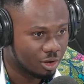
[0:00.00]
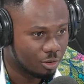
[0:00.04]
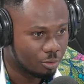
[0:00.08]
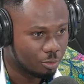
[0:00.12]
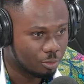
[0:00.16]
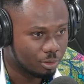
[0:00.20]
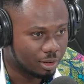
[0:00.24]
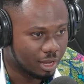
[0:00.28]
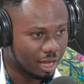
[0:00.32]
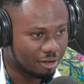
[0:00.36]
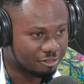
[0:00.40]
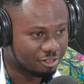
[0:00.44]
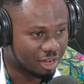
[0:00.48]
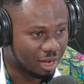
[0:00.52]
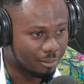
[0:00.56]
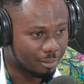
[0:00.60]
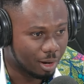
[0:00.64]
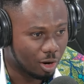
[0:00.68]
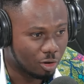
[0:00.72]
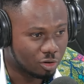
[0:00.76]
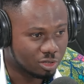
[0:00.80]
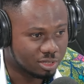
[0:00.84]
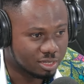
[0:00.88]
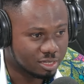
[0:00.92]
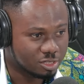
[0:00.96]
we have
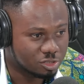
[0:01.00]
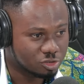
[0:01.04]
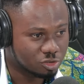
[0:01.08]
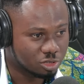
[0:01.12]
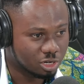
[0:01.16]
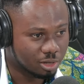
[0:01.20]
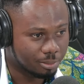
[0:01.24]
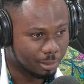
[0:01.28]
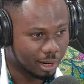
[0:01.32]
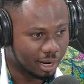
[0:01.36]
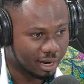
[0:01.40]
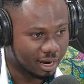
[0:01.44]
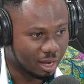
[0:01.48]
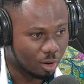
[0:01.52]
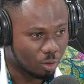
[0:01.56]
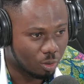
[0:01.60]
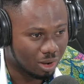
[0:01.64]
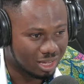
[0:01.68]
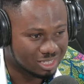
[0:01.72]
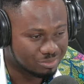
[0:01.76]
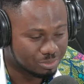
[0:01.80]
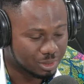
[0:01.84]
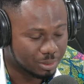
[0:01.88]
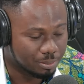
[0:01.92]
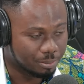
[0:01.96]
Kamal Dean Sulemana, who has
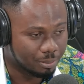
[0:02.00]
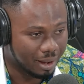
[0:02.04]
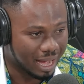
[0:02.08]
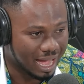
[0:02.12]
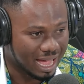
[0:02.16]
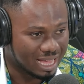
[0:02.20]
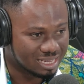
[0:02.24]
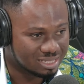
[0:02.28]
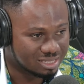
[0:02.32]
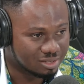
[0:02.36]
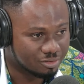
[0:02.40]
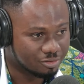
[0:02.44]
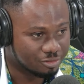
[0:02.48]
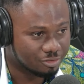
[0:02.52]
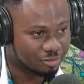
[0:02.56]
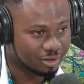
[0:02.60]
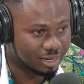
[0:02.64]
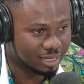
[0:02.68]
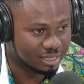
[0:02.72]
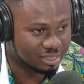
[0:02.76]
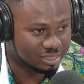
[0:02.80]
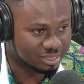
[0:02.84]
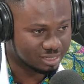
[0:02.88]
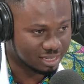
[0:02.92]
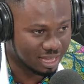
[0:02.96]
been passed
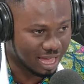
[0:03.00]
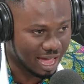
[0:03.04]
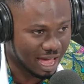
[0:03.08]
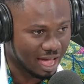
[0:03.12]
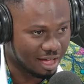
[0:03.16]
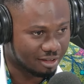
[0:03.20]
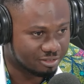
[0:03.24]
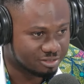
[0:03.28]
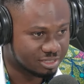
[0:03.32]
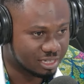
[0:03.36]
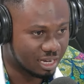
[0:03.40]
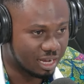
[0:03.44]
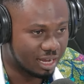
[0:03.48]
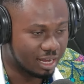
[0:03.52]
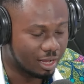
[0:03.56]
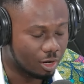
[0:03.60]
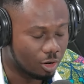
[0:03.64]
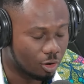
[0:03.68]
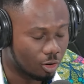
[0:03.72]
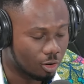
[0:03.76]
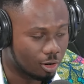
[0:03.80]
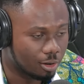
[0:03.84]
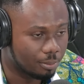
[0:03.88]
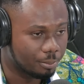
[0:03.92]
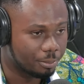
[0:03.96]
fit after a long